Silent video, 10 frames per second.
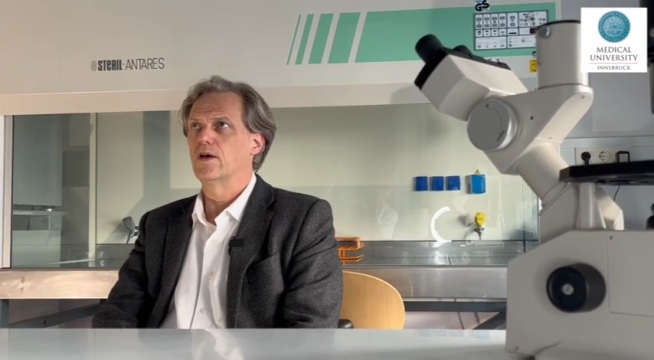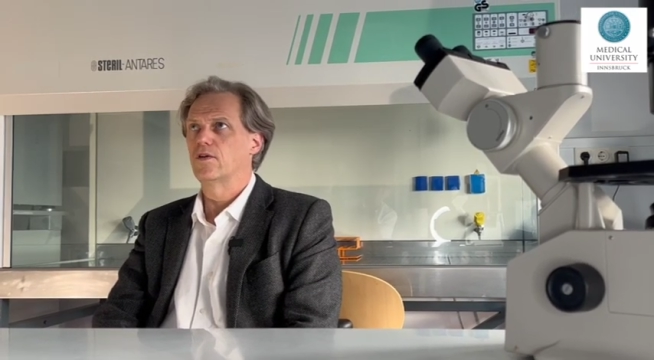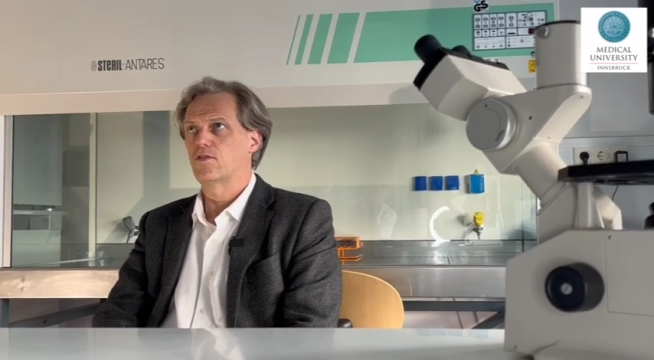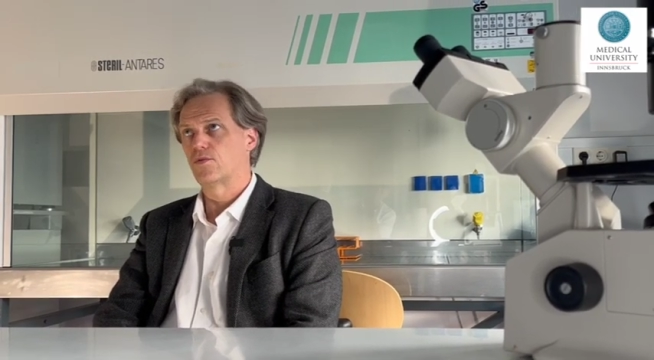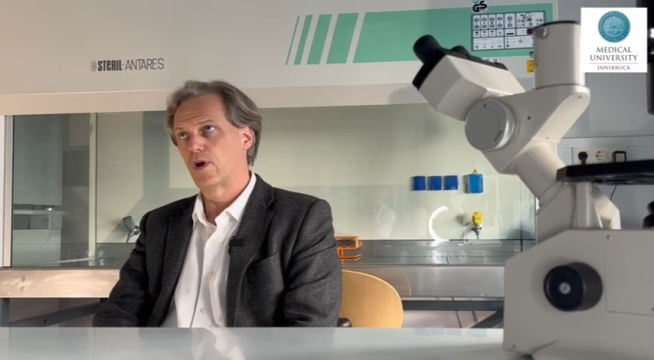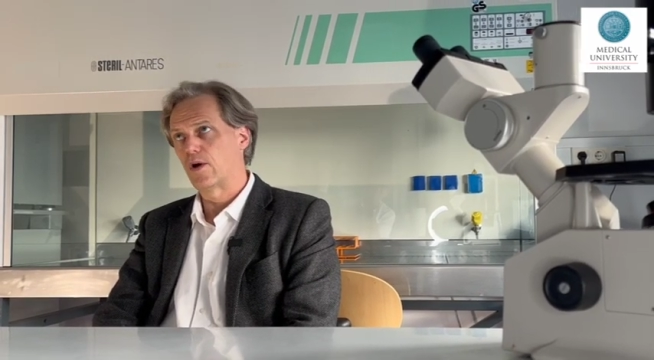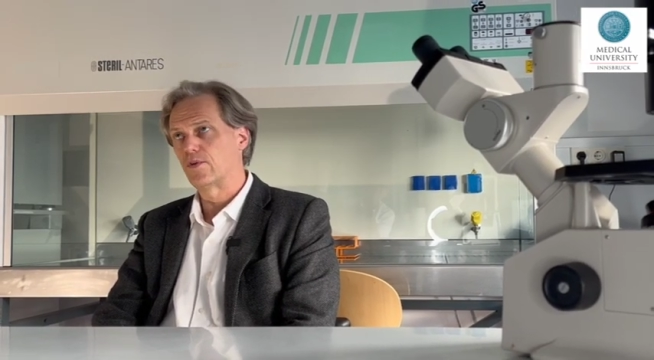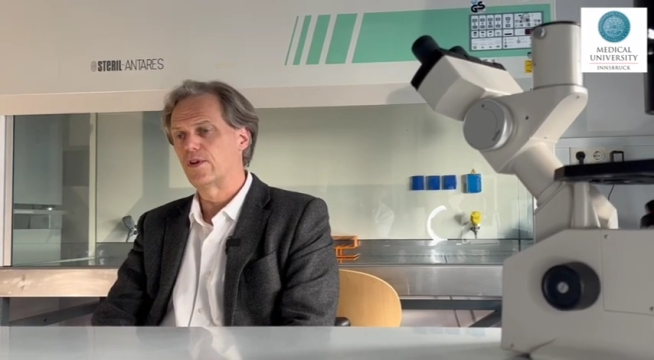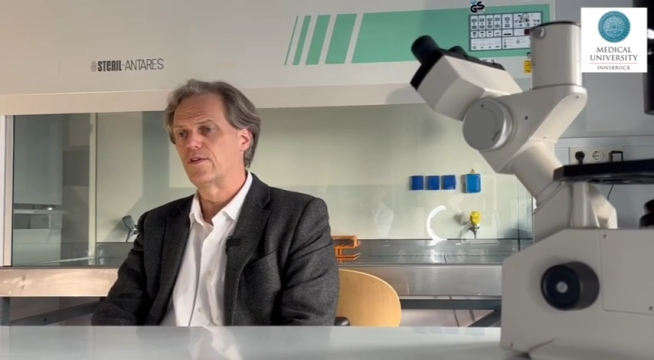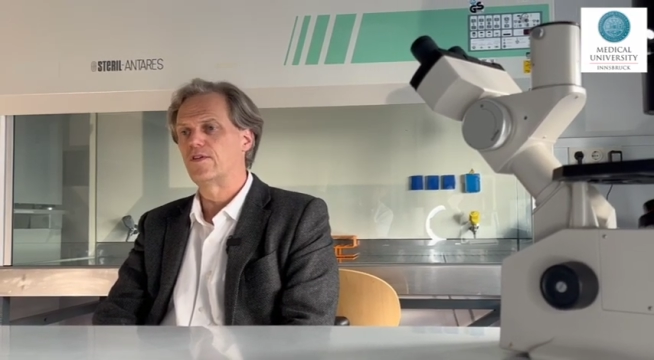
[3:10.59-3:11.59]
slow down
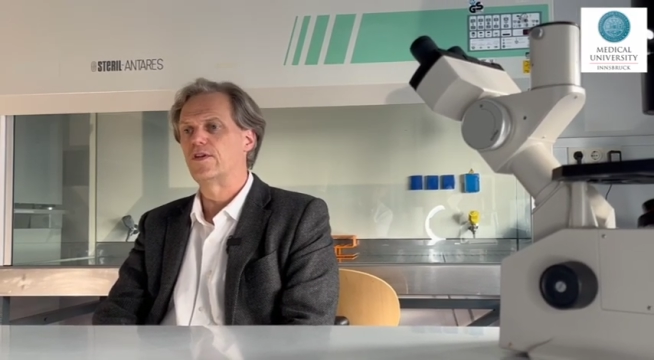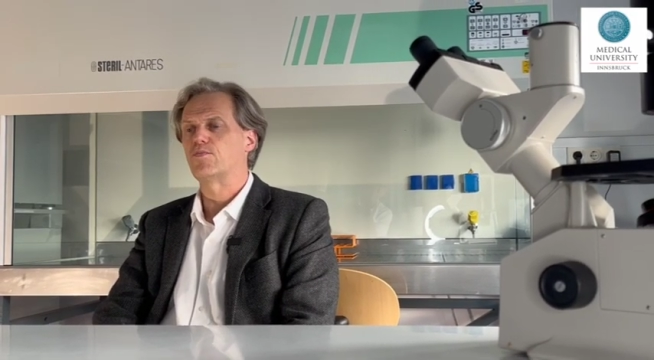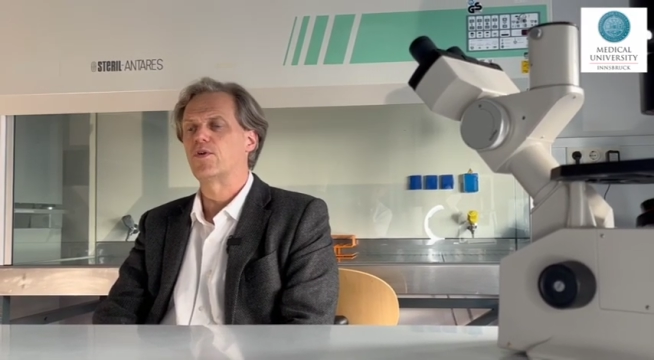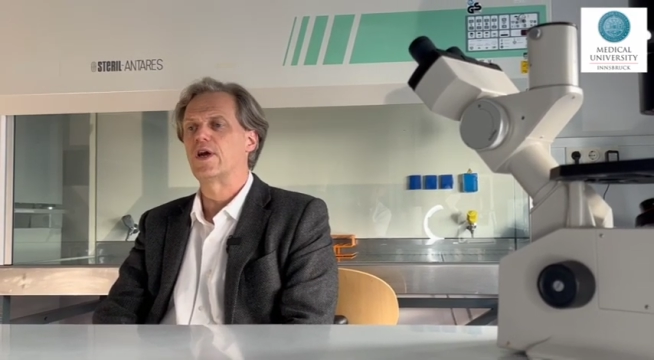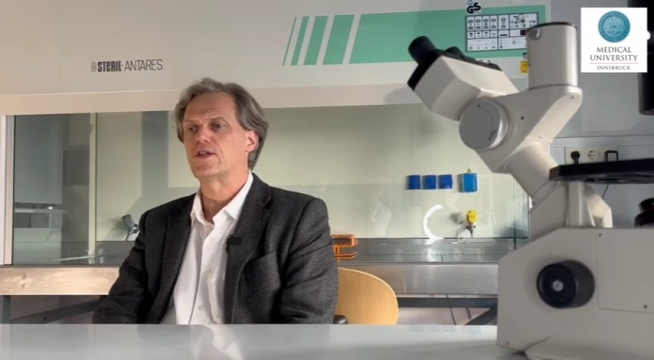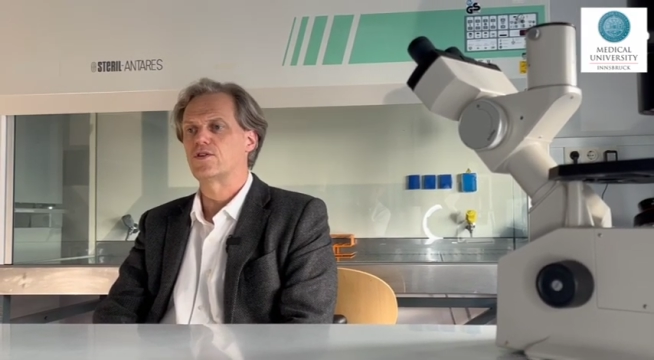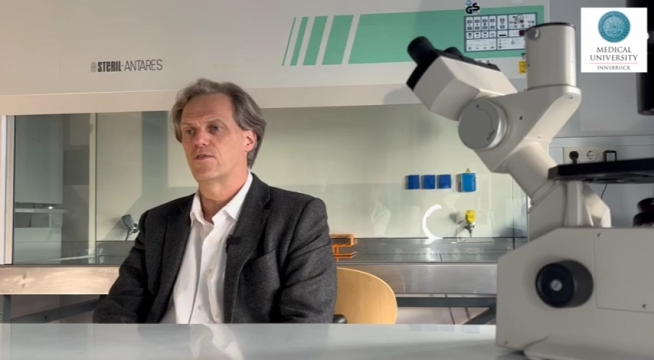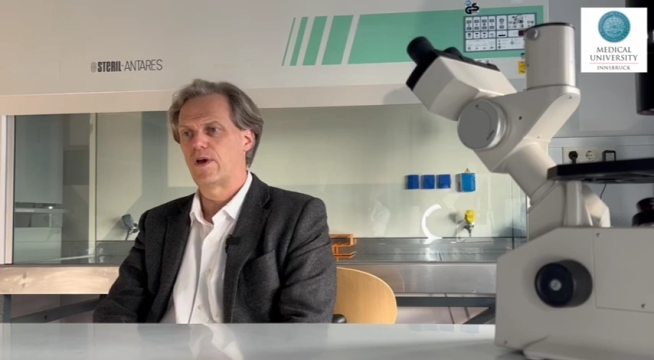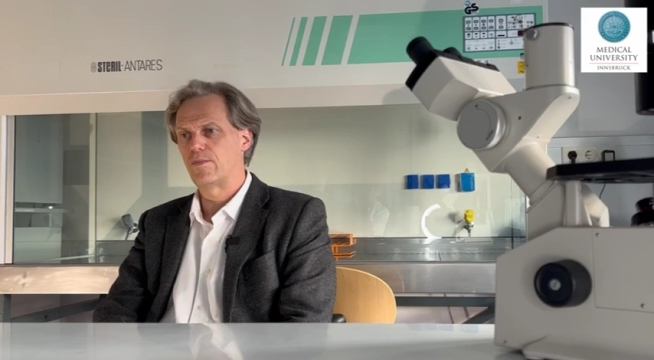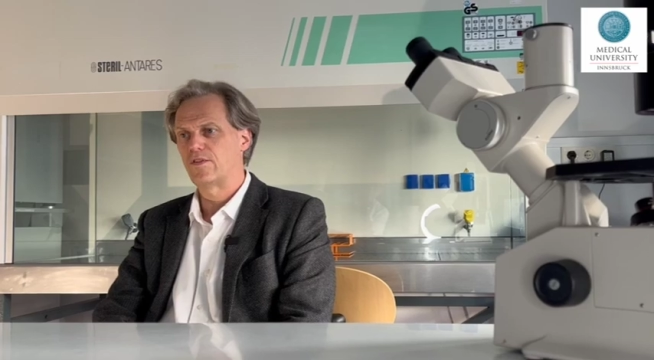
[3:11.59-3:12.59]
the disease progression
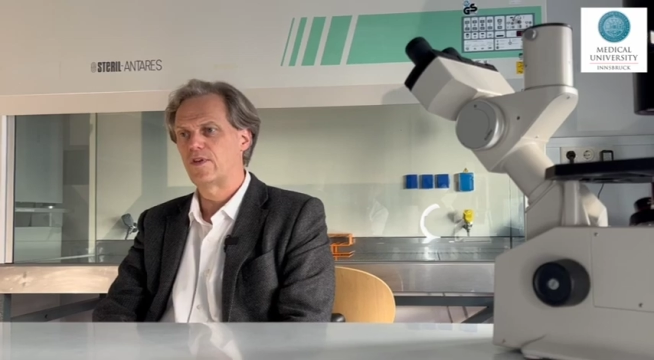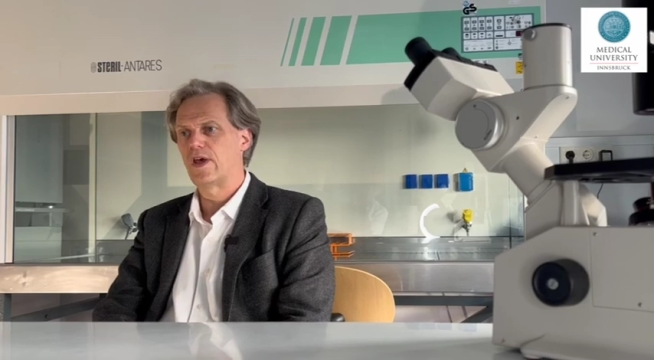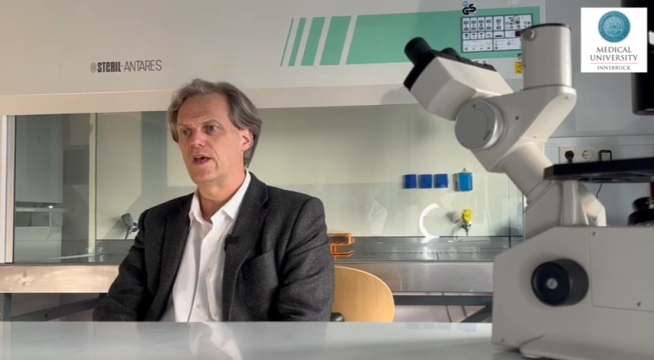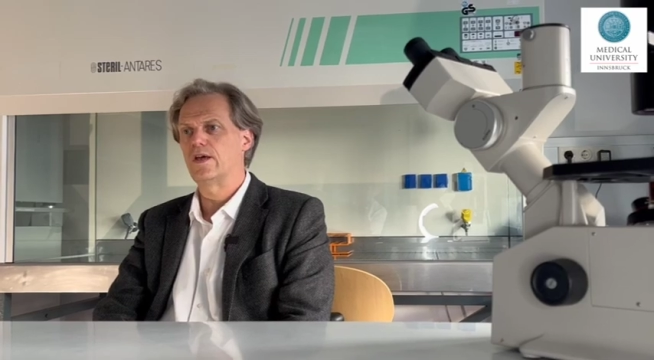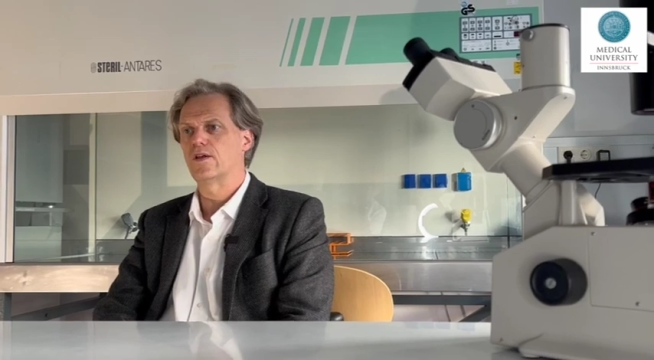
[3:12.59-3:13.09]
of MSA,